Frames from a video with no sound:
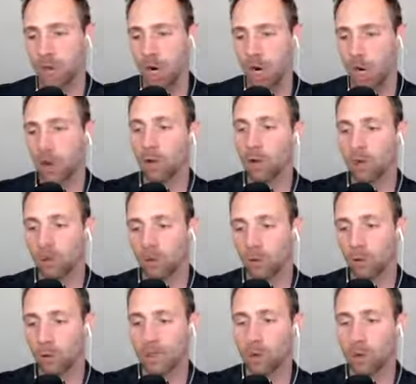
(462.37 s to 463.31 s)
all of
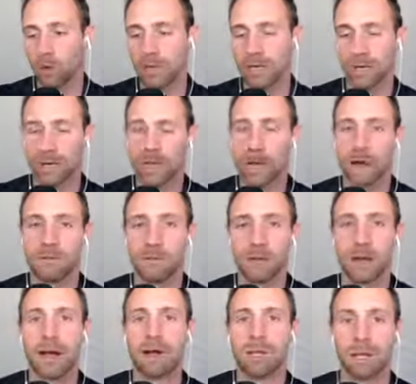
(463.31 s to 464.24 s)
your work and a lot of
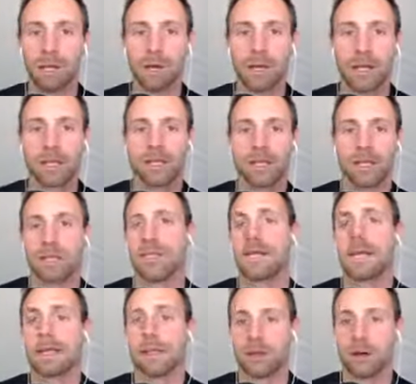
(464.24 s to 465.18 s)
your effort into
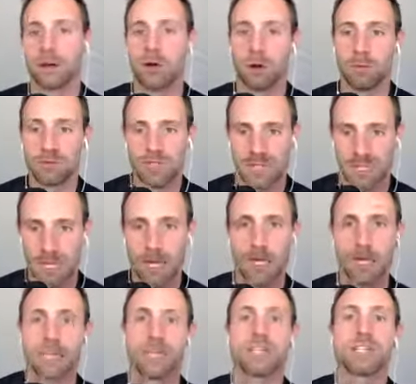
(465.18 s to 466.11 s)
getting their home
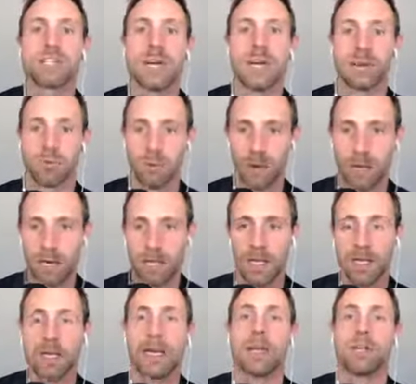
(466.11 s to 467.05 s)
staged and ready,